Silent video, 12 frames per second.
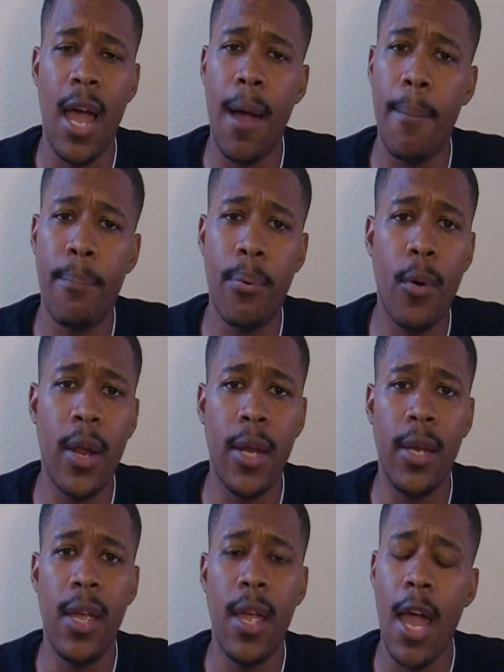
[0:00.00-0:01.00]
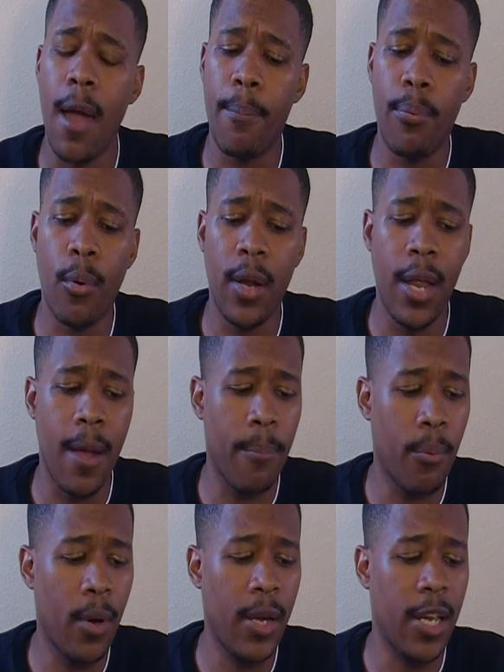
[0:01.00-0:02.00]
I pray
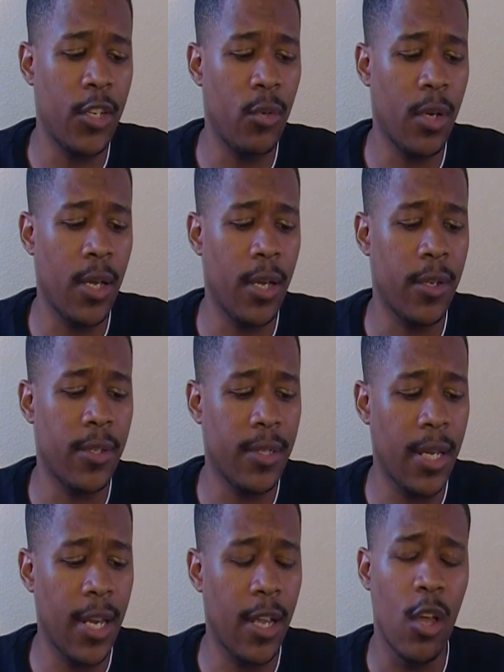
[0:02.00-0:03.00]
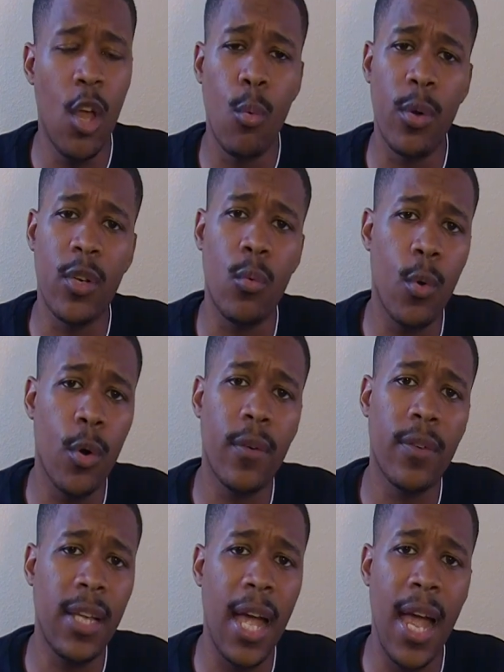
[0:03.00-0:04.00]
that you can understand what the
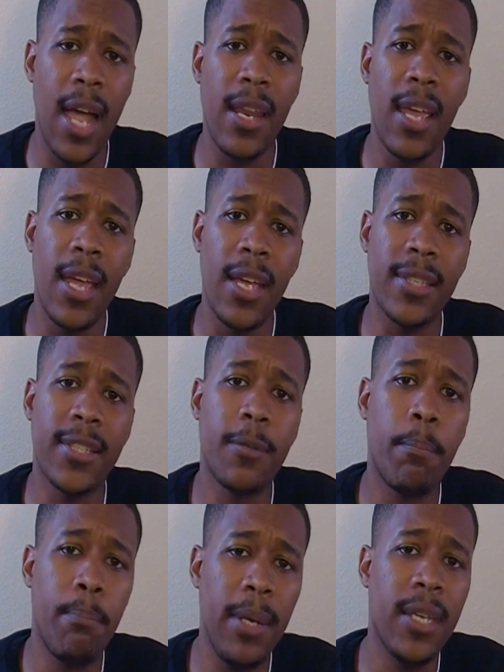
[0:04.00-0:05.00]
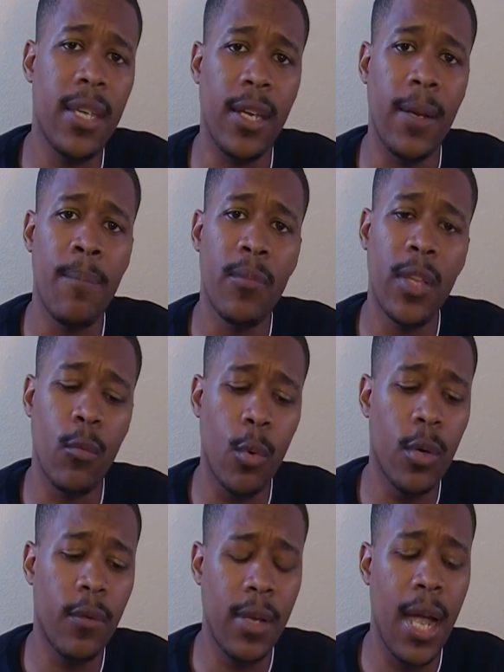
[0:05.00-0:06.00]
Word of God is speaking. The
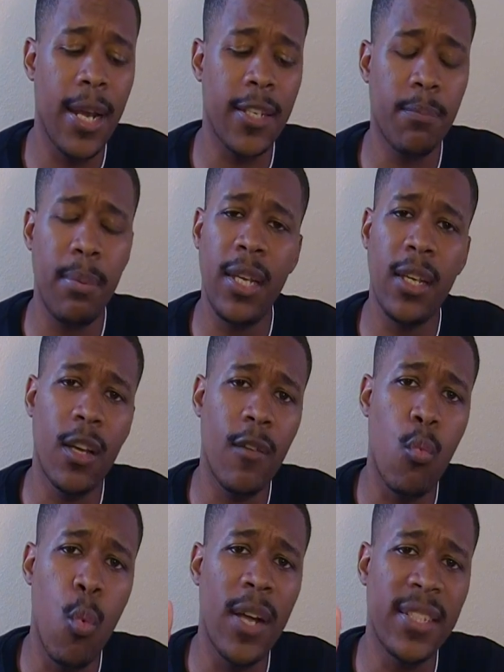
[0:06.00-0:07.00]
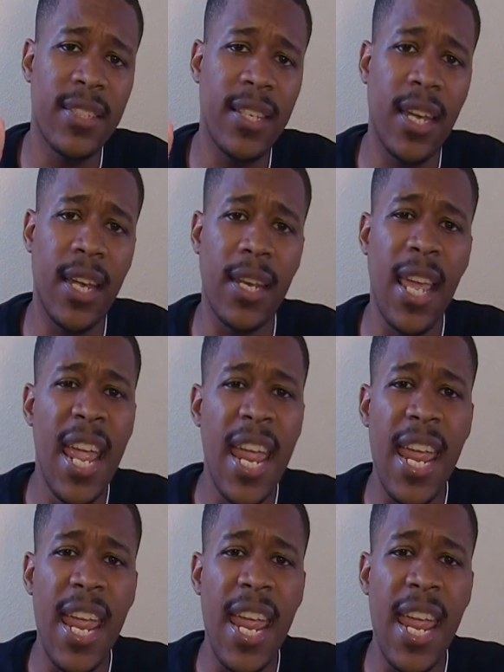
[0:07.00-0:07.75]
Word of God is speaking of one sin.